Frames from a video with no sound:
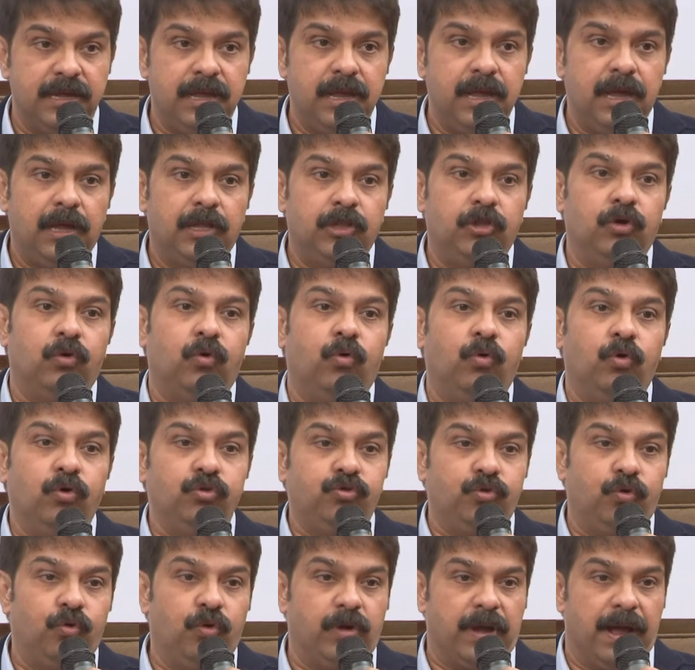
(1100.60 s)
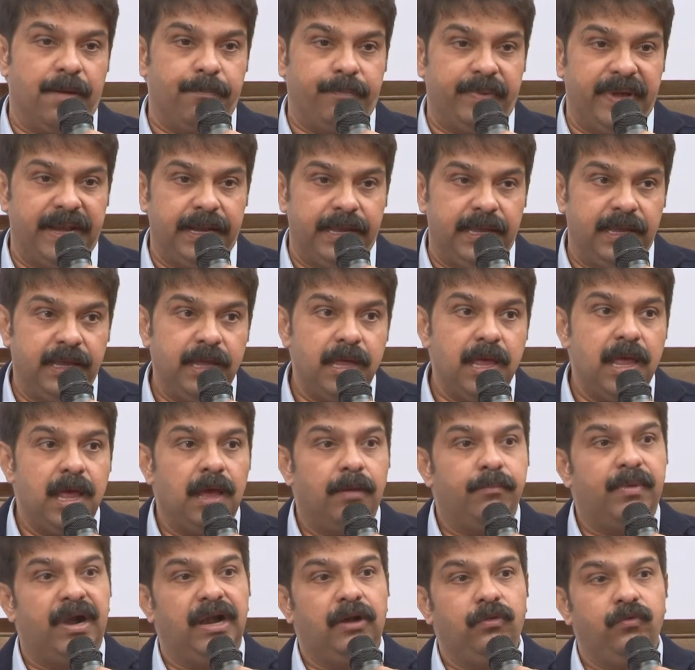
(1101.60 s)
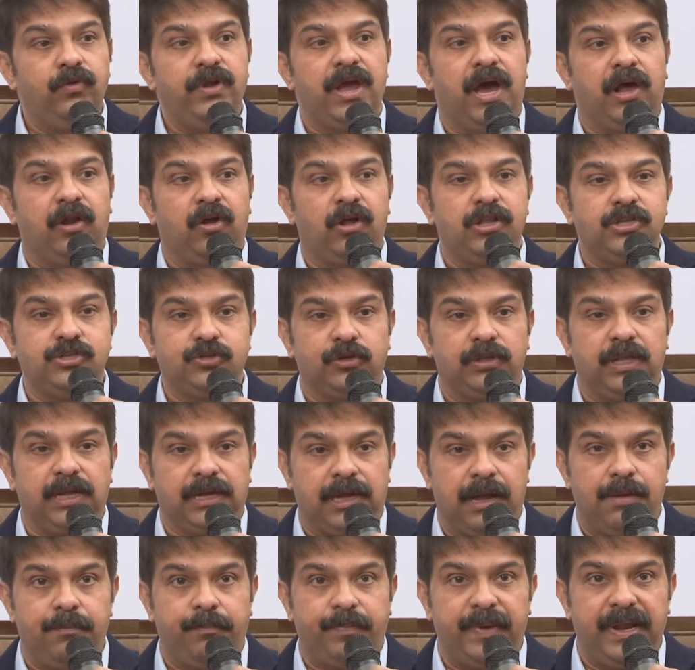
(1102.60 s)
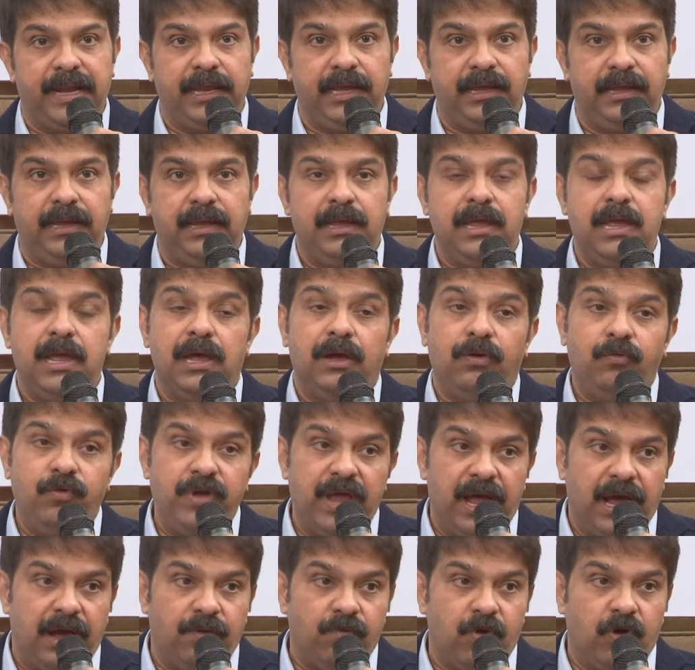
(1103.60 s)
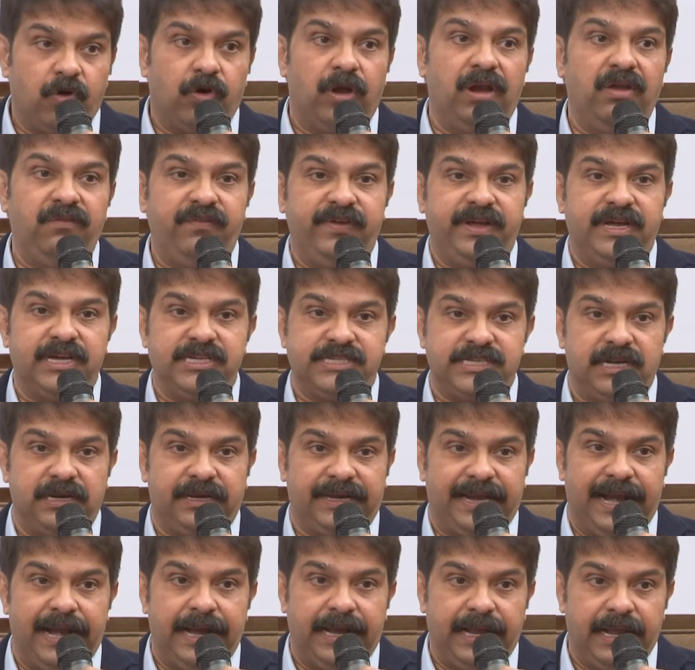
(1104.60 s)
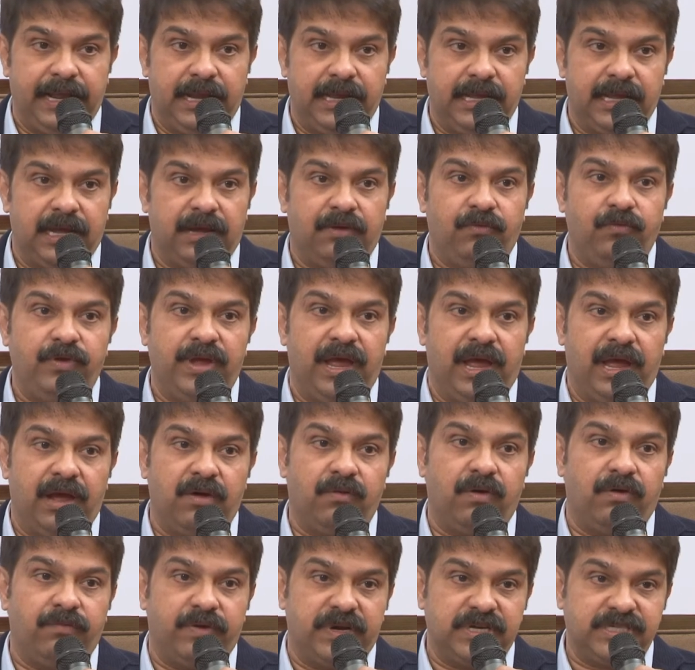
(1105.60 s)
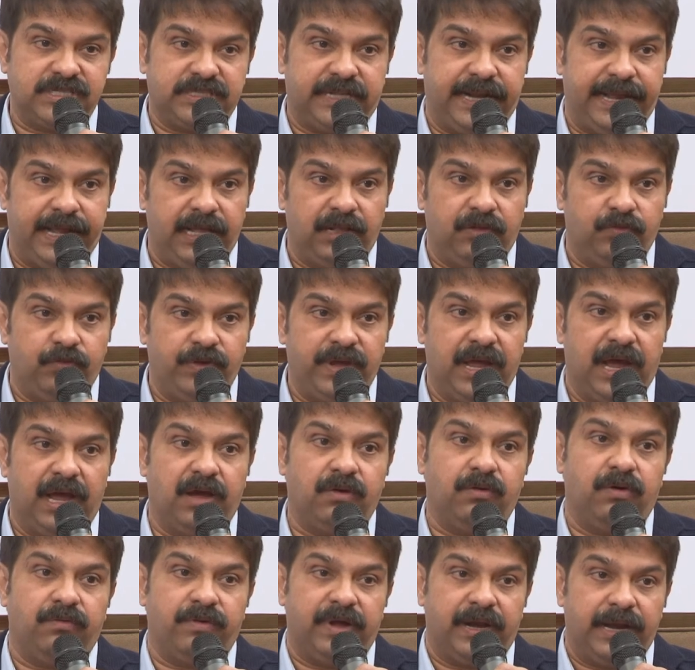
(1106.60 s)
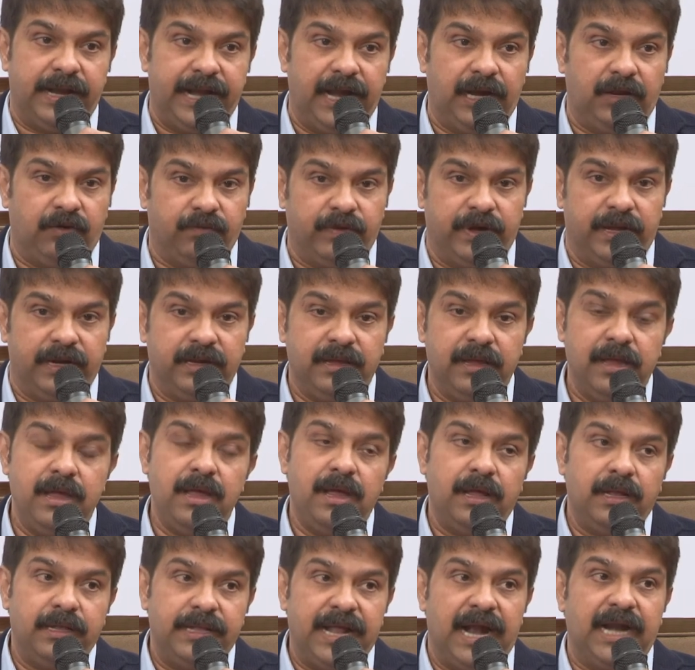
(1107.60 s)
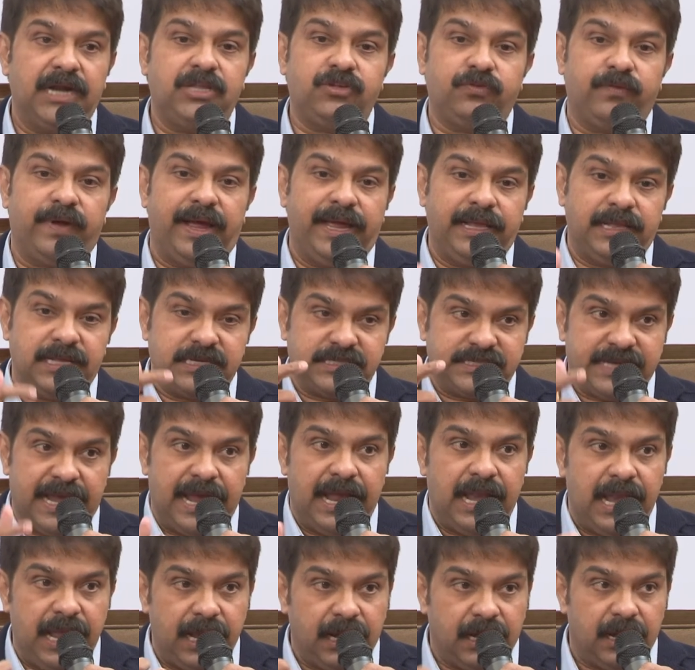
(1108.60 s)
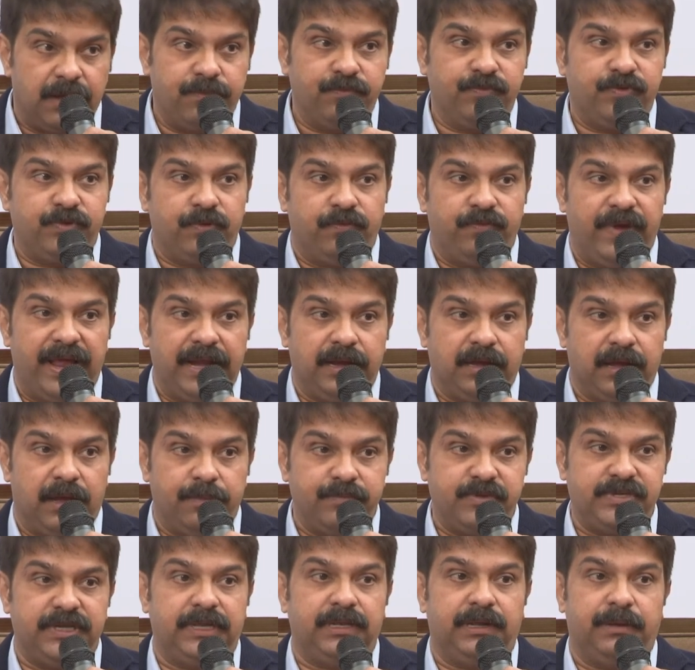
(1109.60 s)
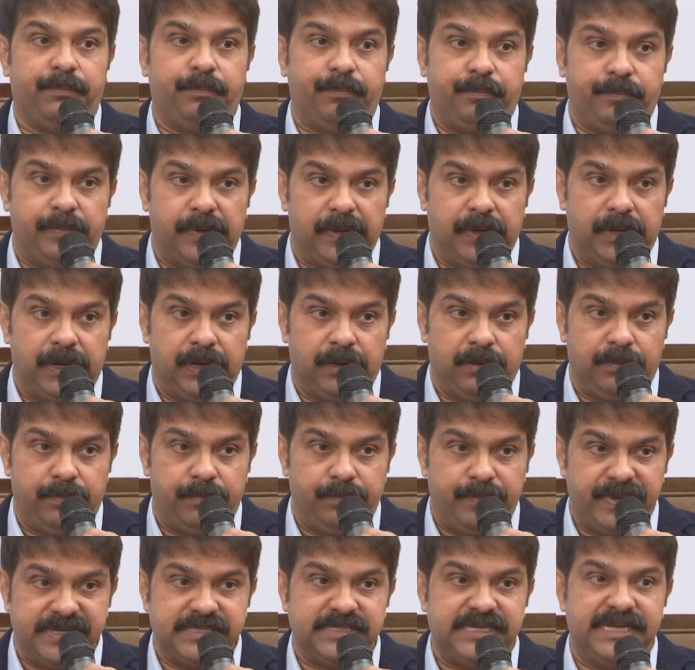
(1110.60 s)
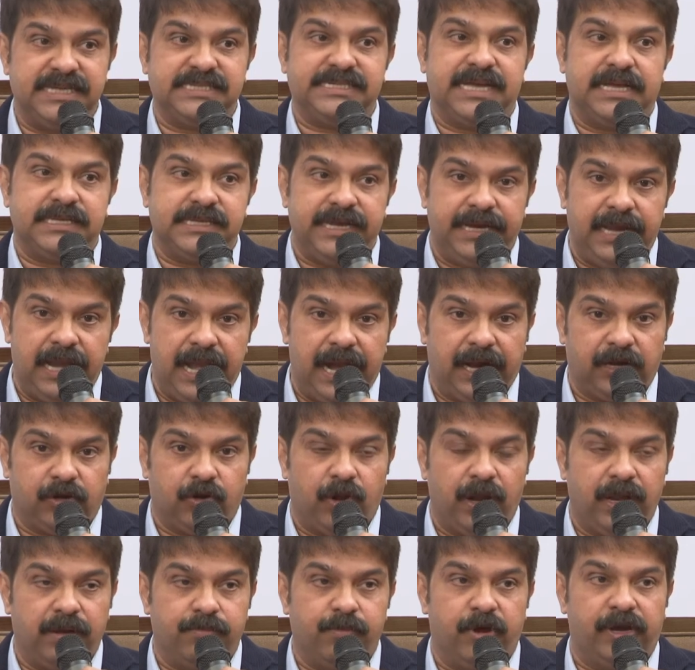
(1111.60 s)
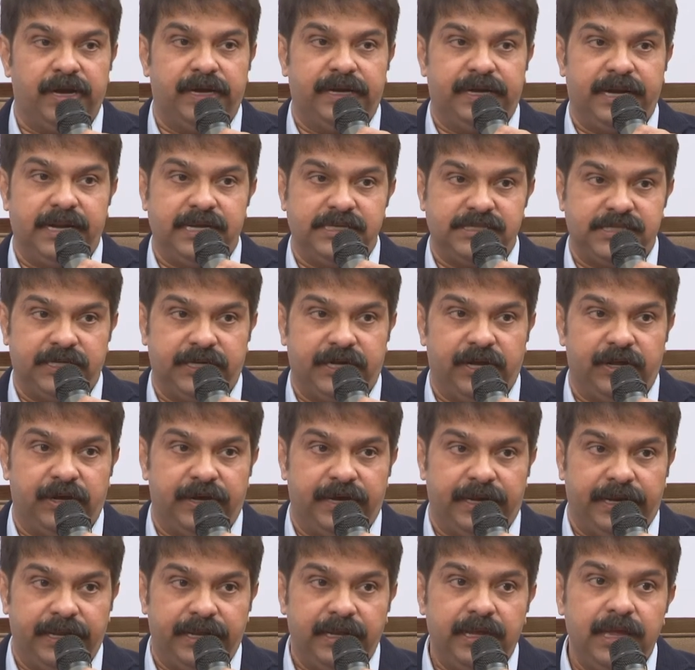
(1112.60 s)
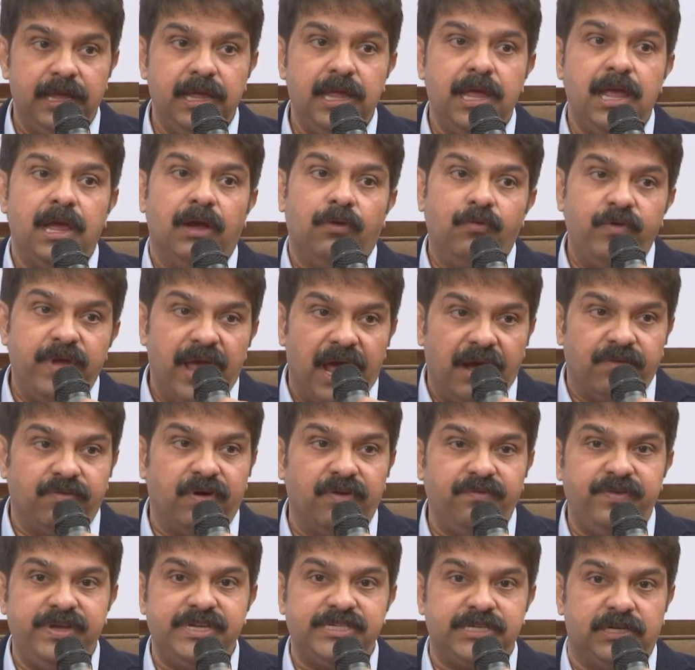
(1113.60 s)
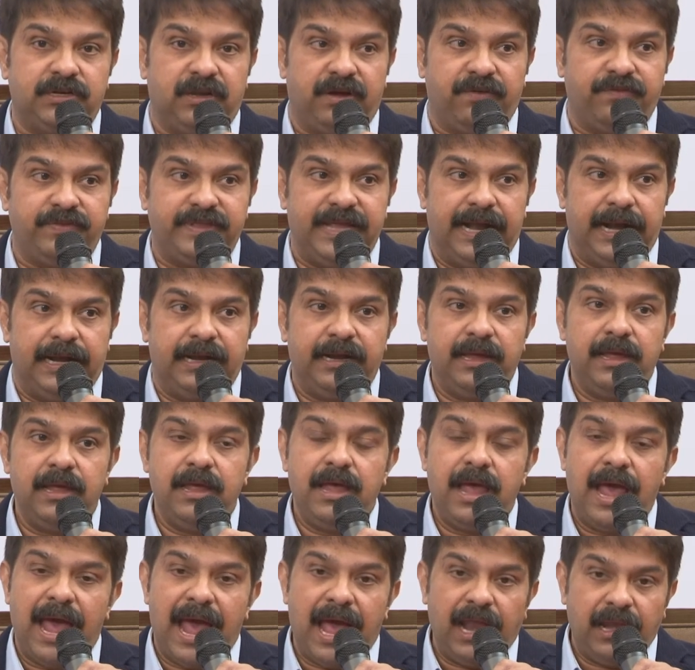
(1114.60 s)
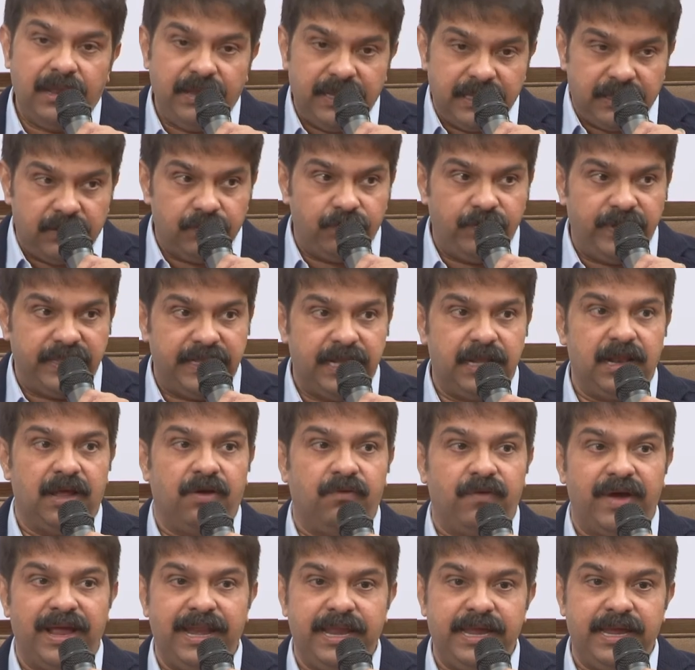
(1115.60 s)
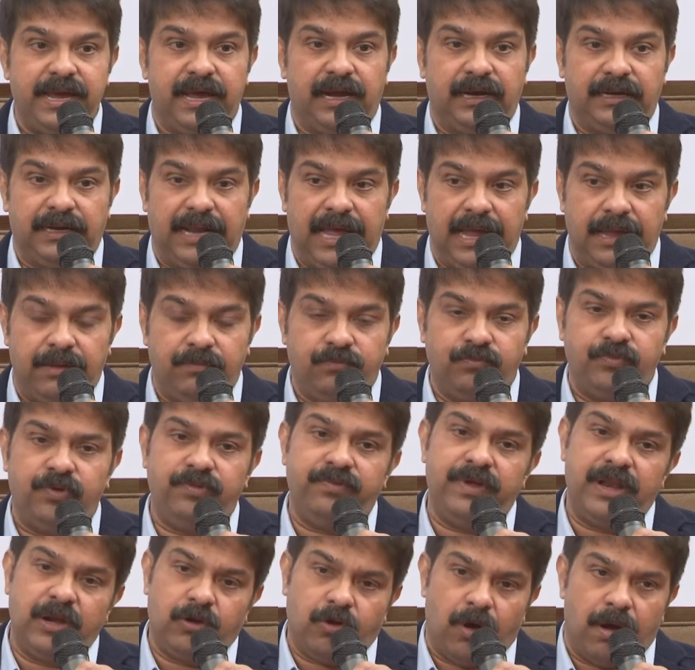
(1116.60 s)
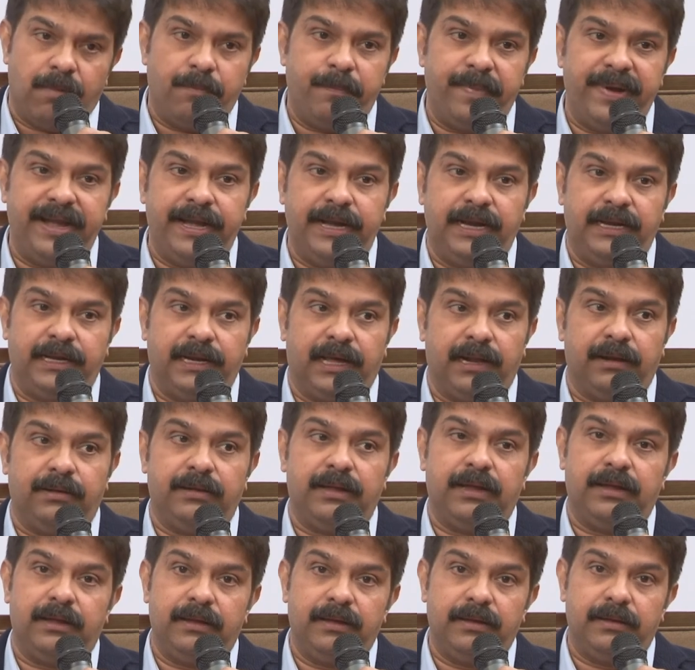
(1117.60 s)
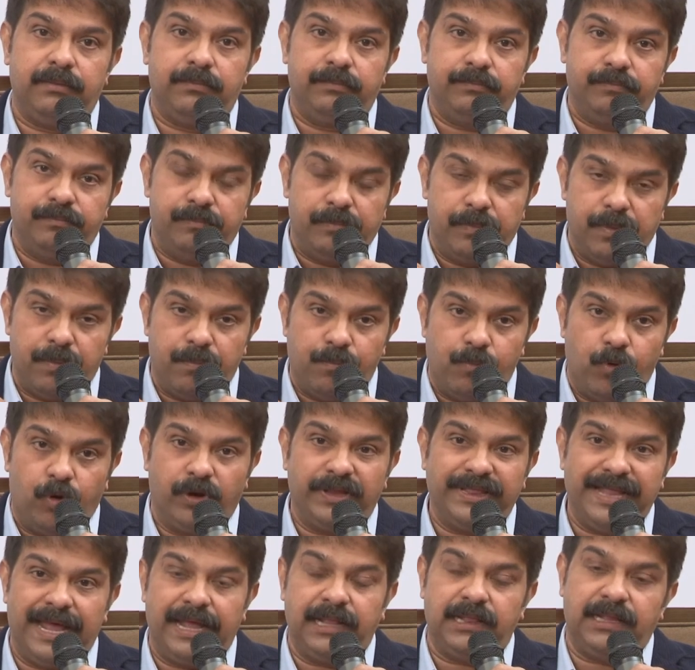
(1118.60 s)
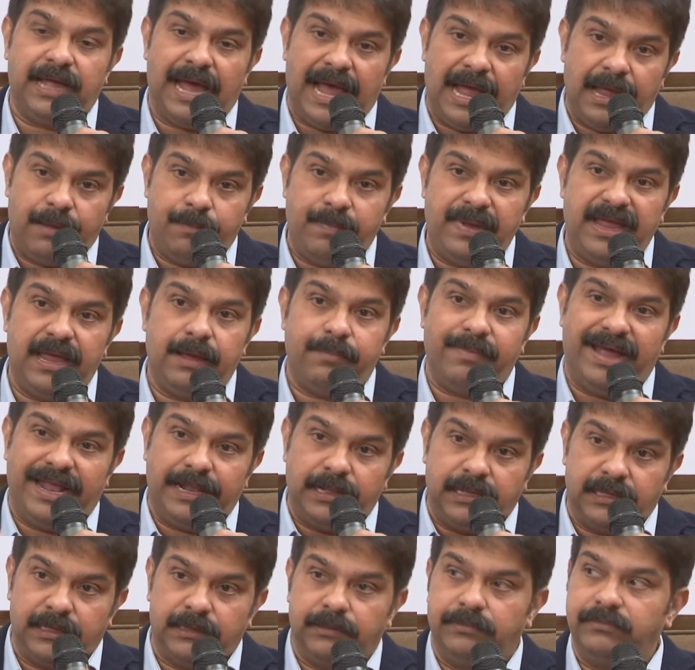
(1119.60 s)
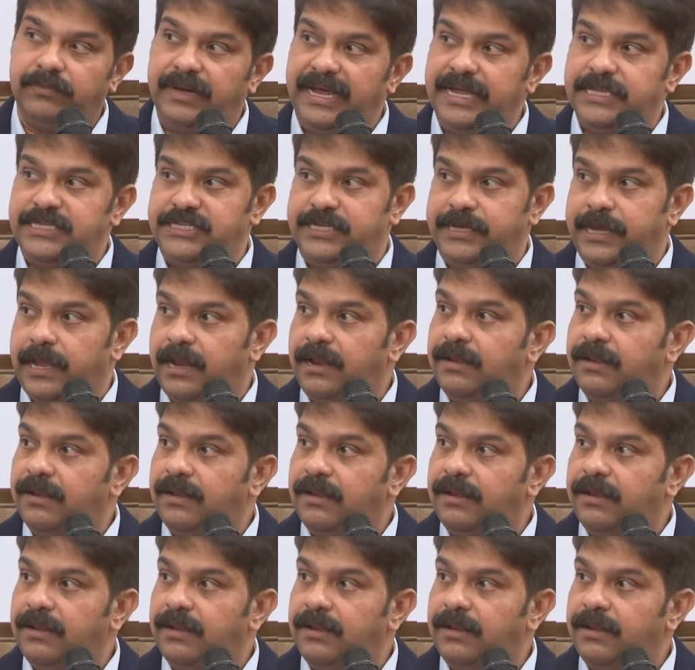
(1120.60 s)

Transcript: the who's who company. But we are also the company, we have a qualification criteria, we have our strength, we have our network. That's why the SILE comes, when comes in a uh, business as a electronic monitoring security, we have a vision of that. And it, within a one year time, we will competitor more than the IBM and the HCL.